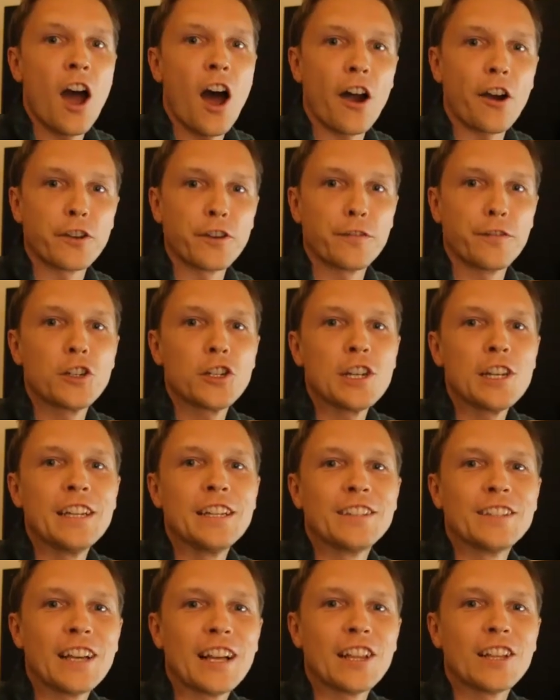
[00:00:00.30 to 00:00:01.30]
Artificial
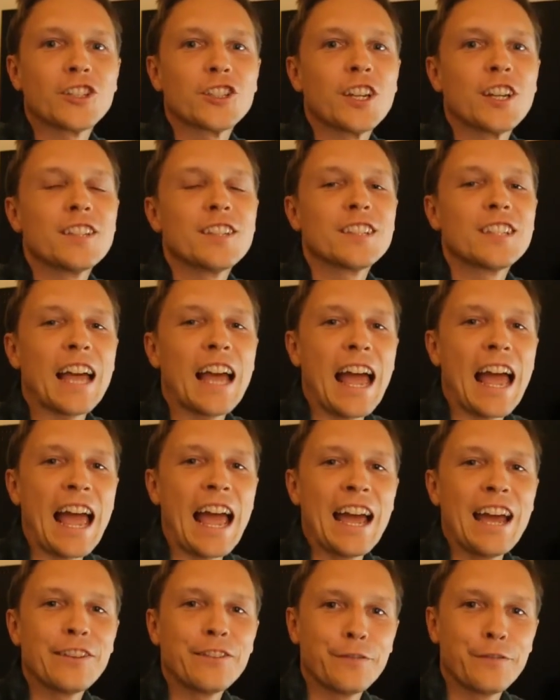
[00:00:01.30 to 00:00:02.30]
intelligence
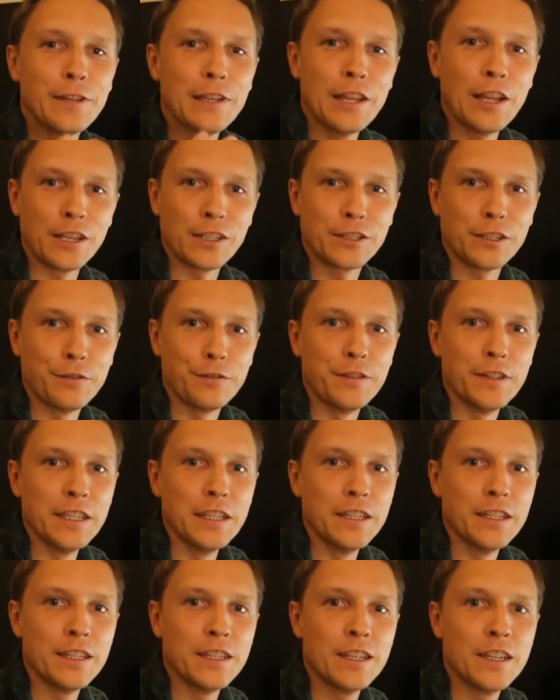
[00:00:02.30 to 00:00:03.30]
and philosophy.